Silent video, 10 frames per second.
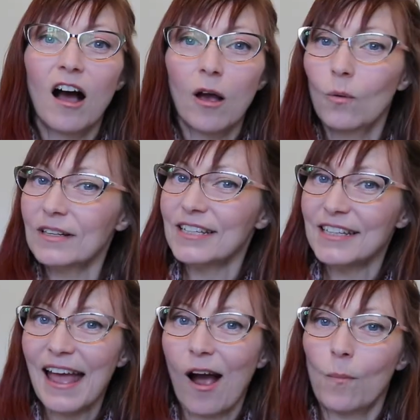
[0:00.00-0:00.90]
I wanted
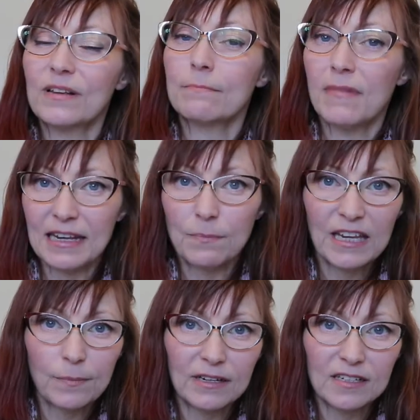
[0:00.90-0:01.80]
to help as many
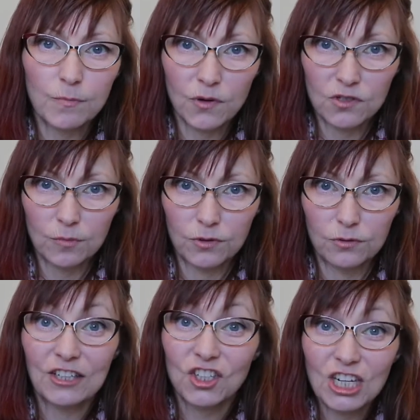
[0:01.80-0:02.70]
people as
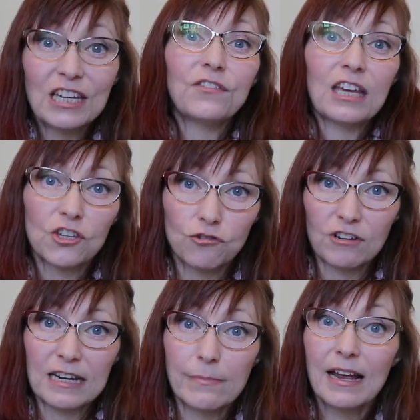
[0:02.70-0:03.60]
possible achieve their
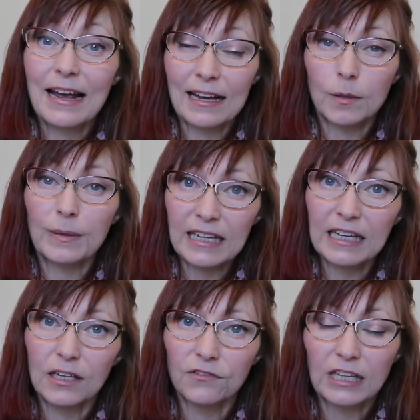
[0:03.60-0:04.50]
dream at the
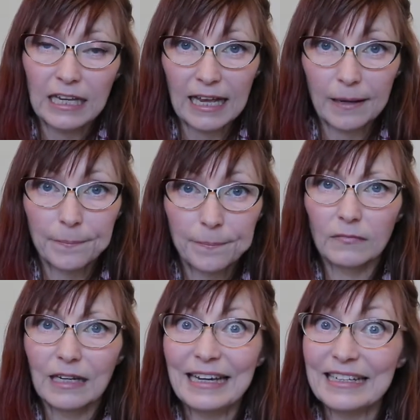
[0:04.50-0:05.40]
beginning of the year.
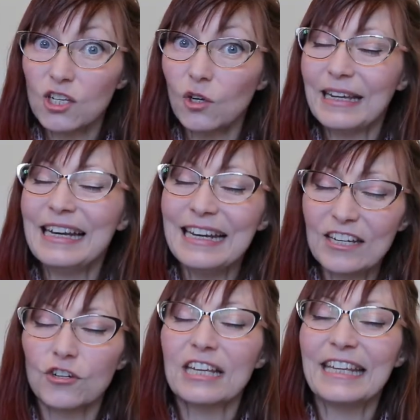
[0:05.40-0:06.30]
It took me
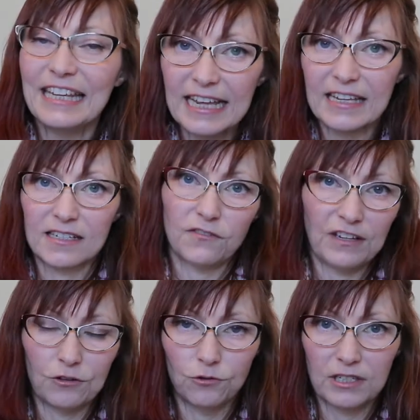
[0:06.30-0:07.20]
literally years to
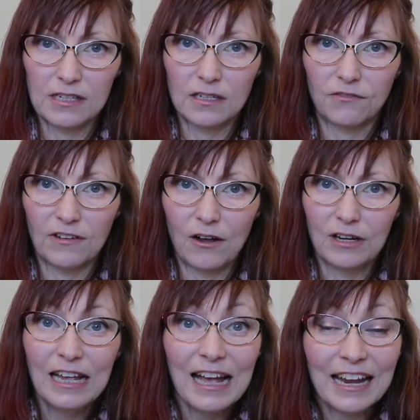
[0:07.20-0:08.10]
figure all this stuff out,
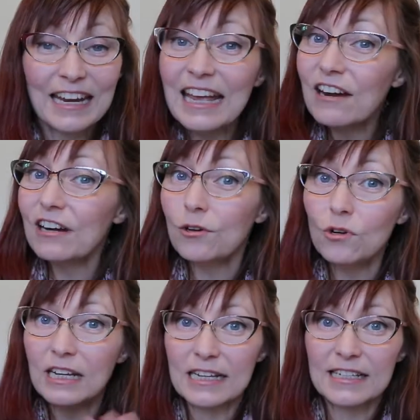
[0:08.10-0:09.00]
and here it
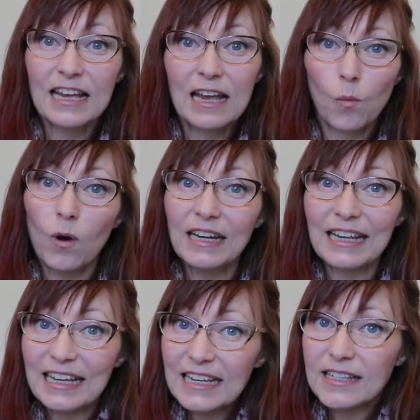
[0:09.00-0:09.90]
all is in
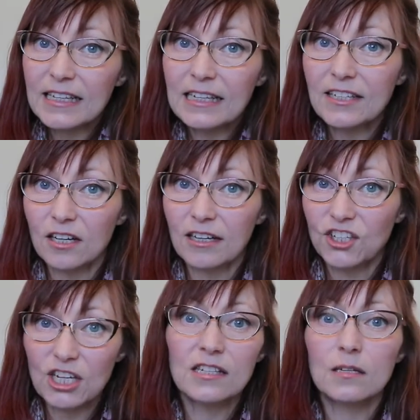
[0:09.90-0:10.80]
one easily
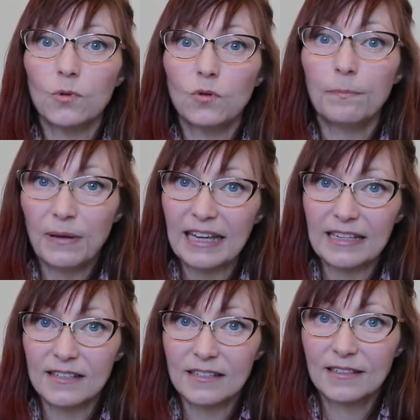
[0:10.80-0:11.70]
digestible piece.